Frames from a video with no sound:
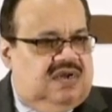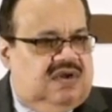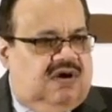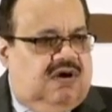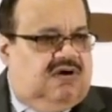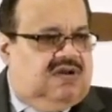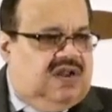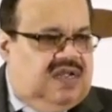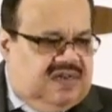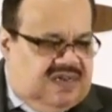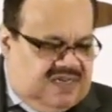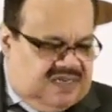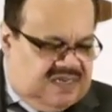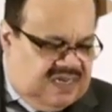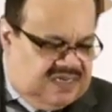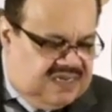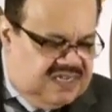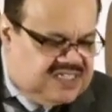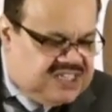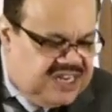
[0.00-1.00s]
Oh, then,
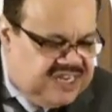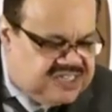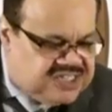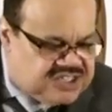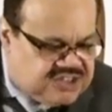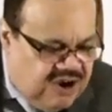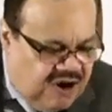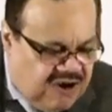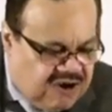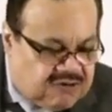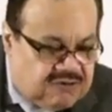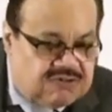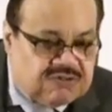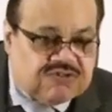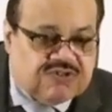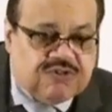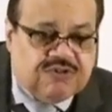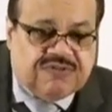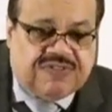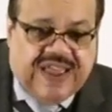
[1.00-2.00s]
then this historical
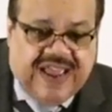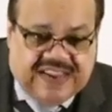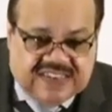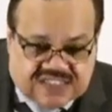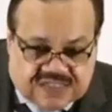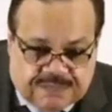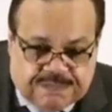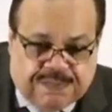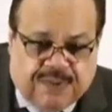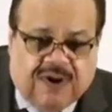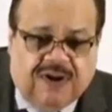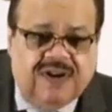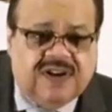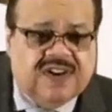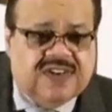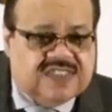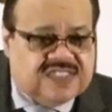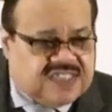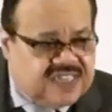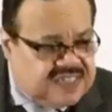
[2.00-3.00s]
truth has some
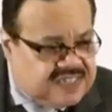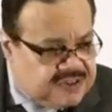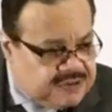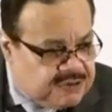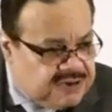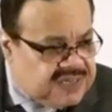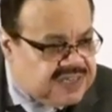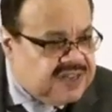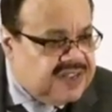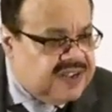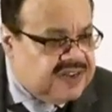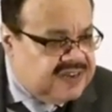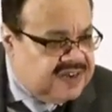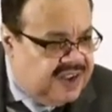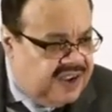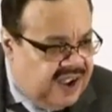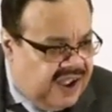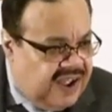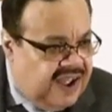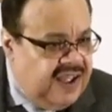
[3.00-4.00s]
pertinency to it, then.
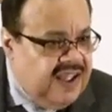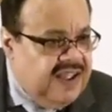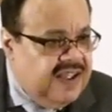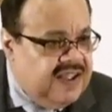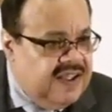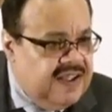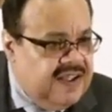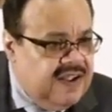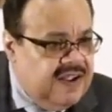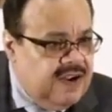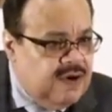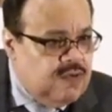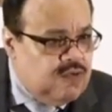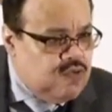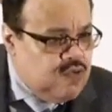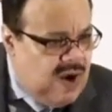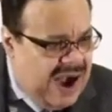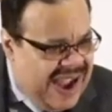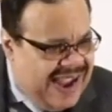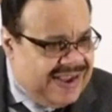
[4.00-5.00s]
Huh?
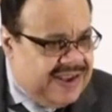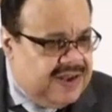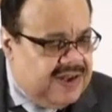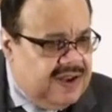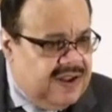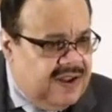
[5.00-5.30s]
Right.